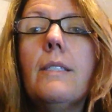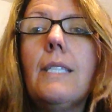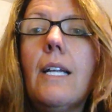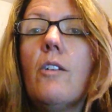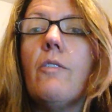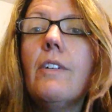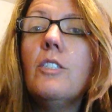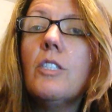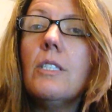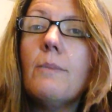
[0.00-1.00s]
to
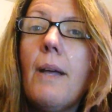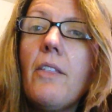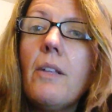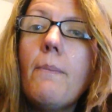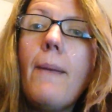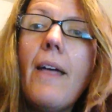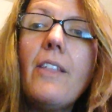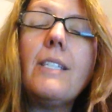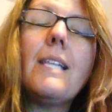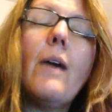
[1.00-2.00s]
interventions
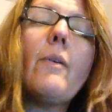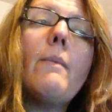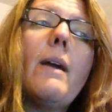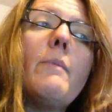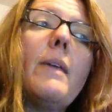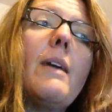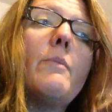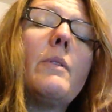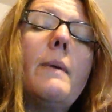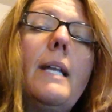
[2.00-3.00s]
methods that we might be
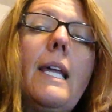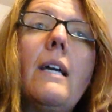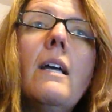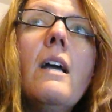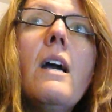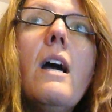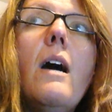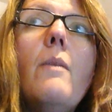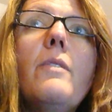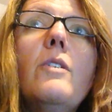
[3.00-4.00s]
implementing.
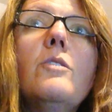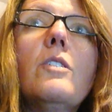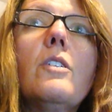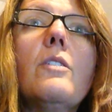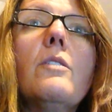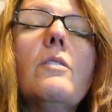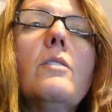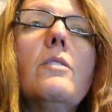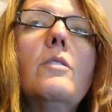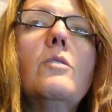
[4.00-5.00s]
Those are
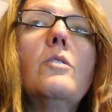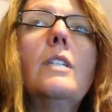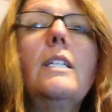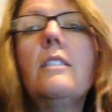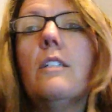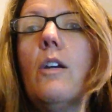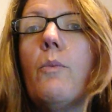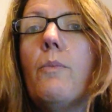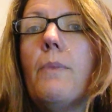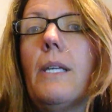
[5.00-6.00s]
need to
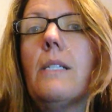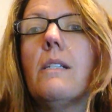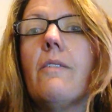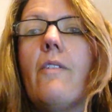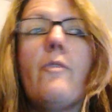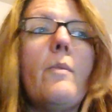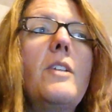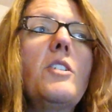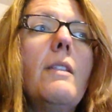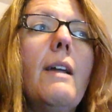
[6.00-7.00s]
know pieces of
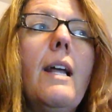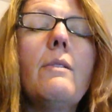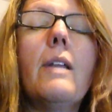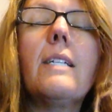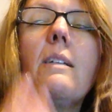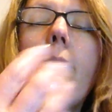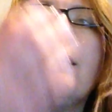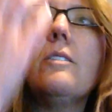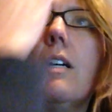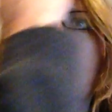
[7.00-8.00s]
information that I like to
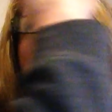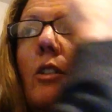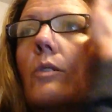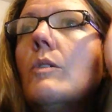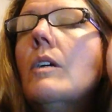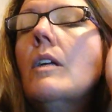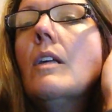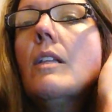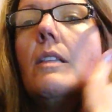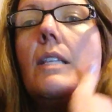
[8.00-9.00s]
pass on to
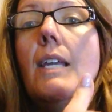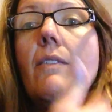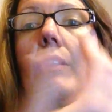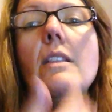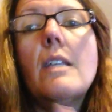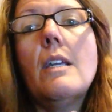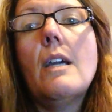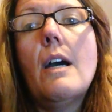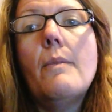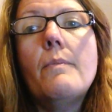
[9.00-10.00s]
even
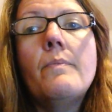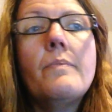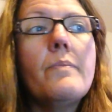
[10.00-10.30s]
the